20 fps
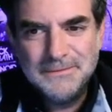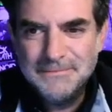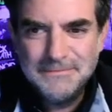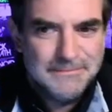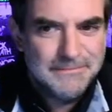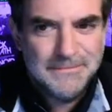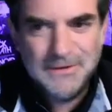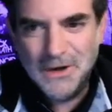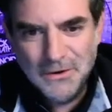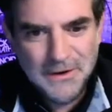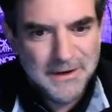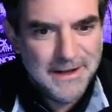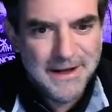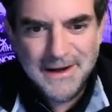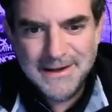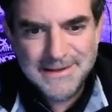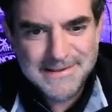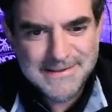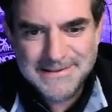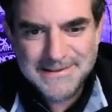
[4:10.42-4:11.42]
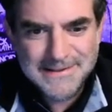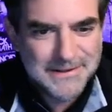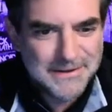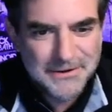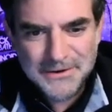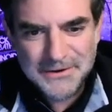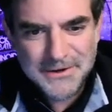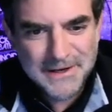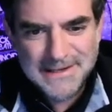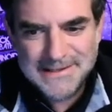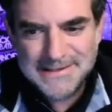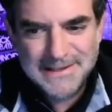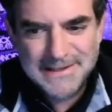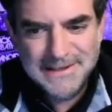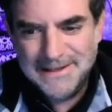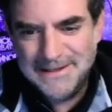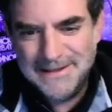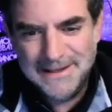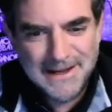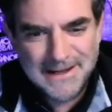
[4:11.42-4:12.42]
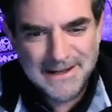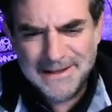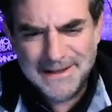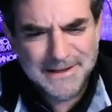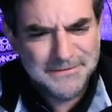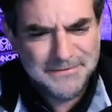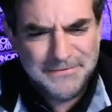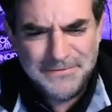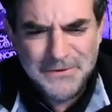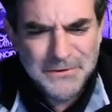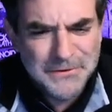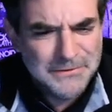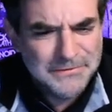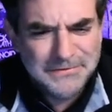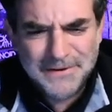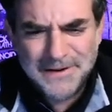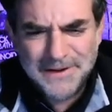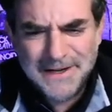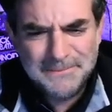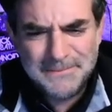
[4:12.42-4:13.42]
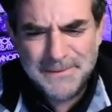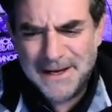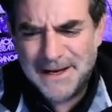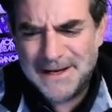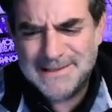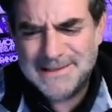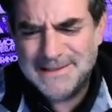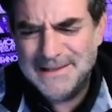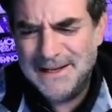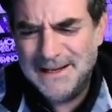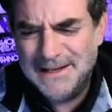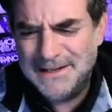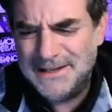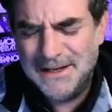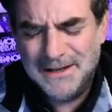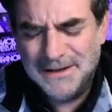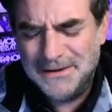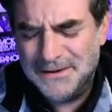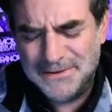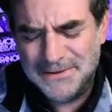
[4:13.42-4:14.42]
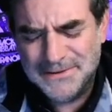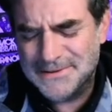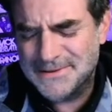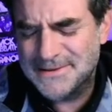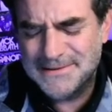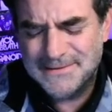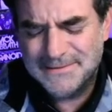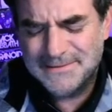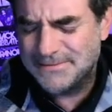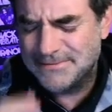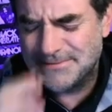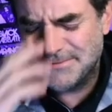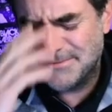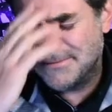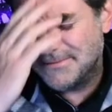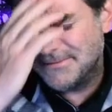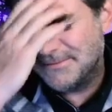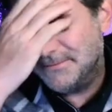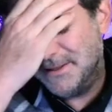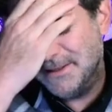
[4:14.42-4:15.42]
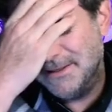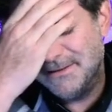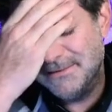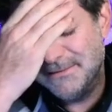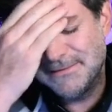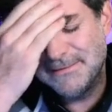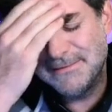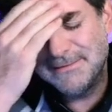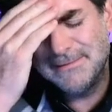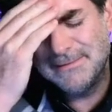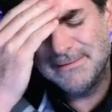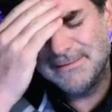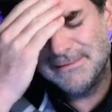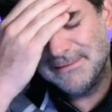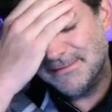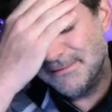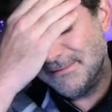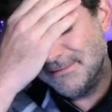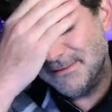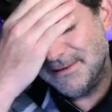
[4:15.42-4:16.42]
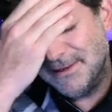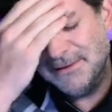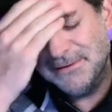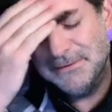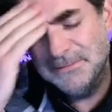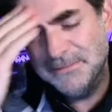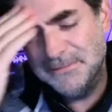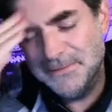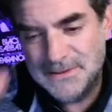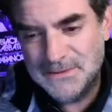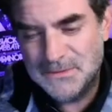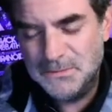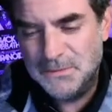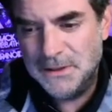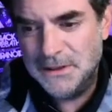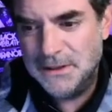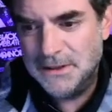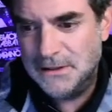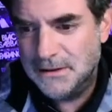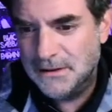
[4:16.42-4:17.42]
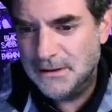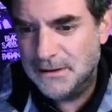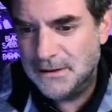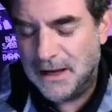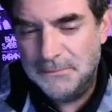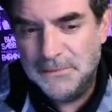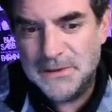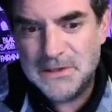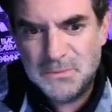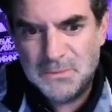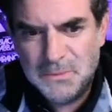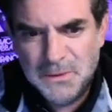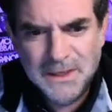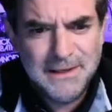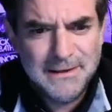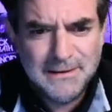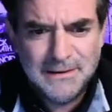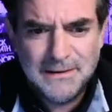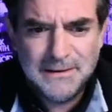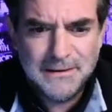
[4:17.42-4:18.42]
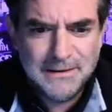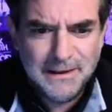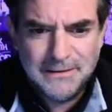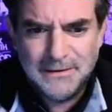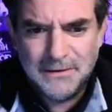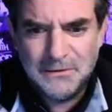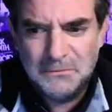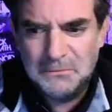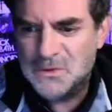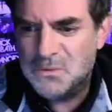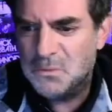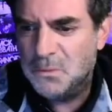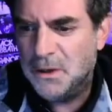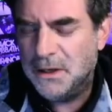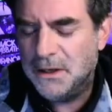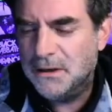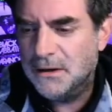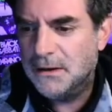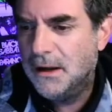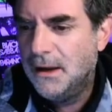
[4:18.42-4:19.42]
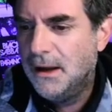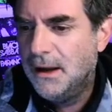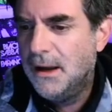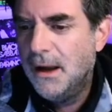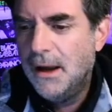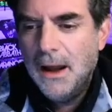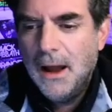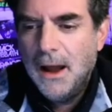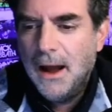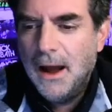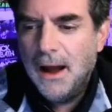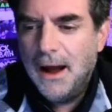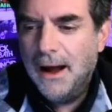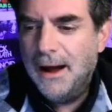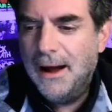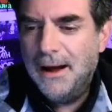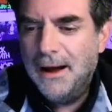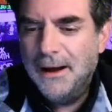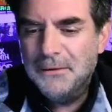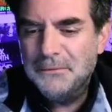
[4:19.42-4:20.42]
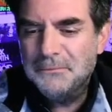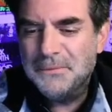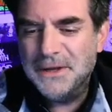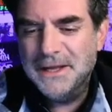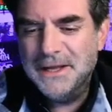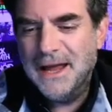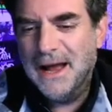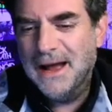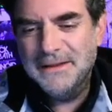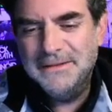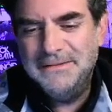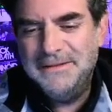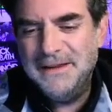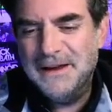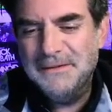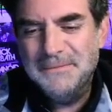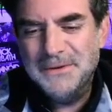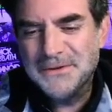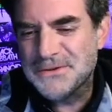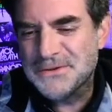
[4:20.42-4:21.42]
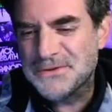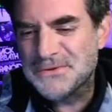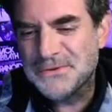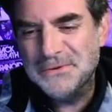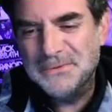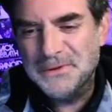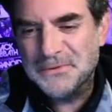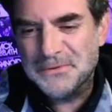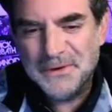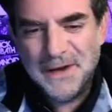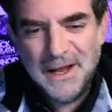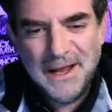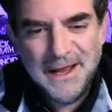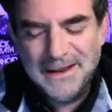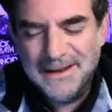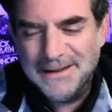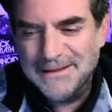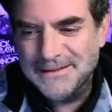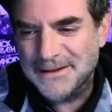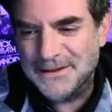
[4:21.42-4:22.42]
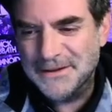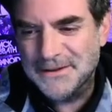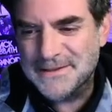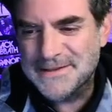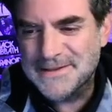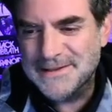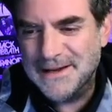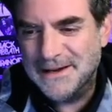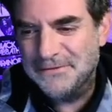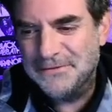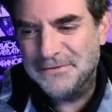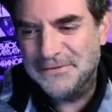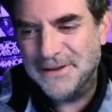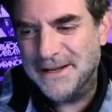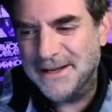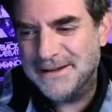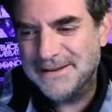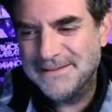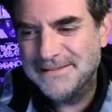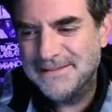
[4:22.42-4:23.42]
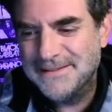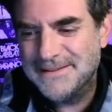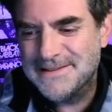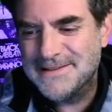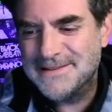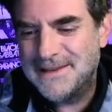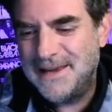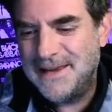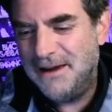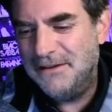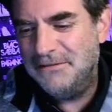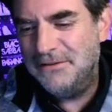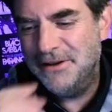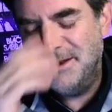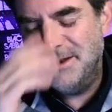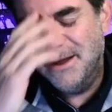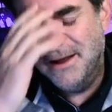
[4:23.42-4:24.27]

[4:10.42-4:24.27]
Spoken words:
going nuts and going crazy, and they had like a food fight backstage. Yes, man, I don't miss being young. I miss being young, and I don't miss being young. But yeah, the Dam Builders Ruby Red and like all this stuff. Like, this is Kevin,